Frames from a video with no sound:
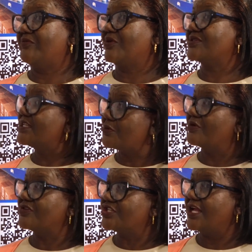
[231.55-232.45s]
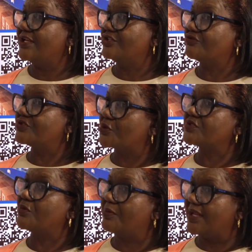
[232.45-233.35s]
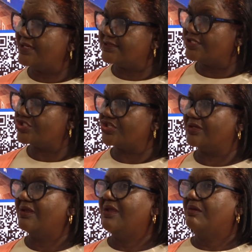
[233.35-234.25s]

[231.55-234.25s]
because that's one of the challenges, resource mobilization,